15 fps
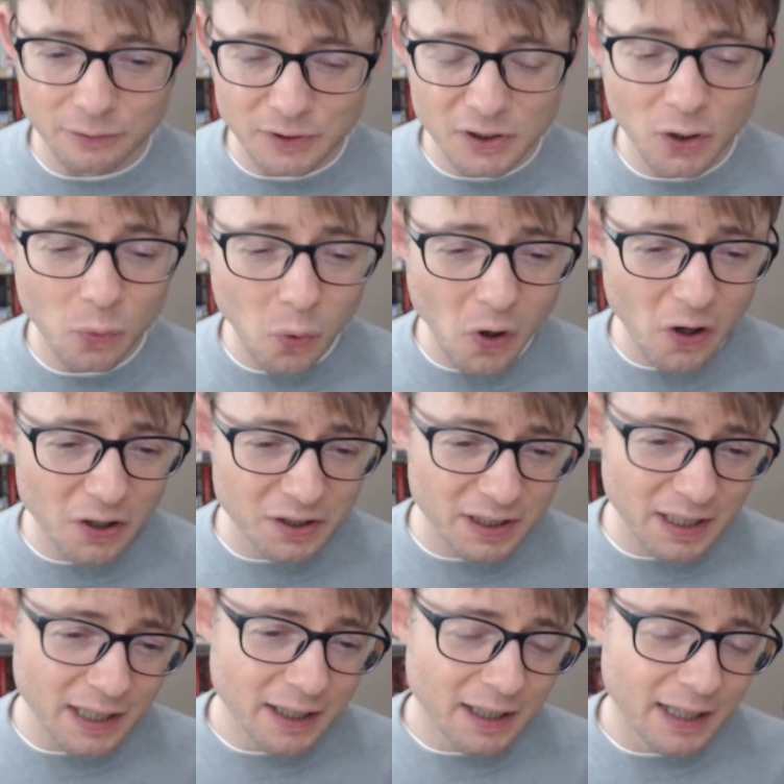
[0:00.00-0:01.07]

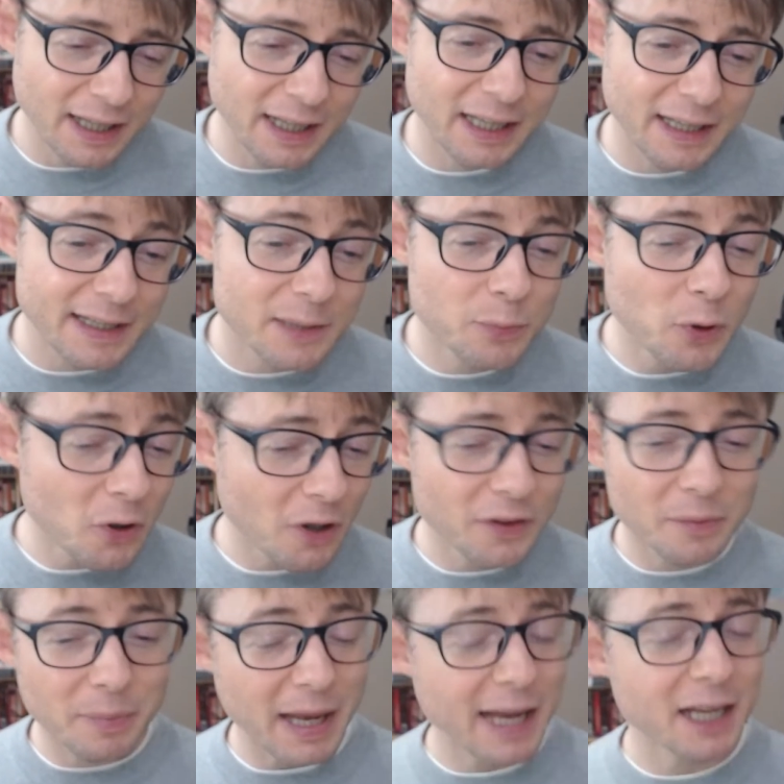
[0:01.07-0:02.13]
Kwon, is put
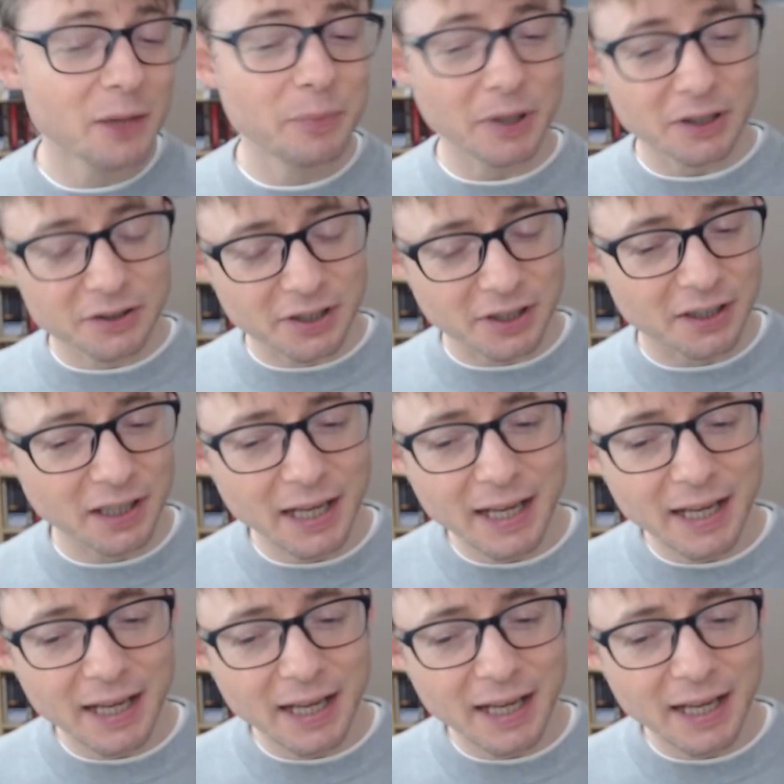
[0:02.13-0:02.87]
on the back burner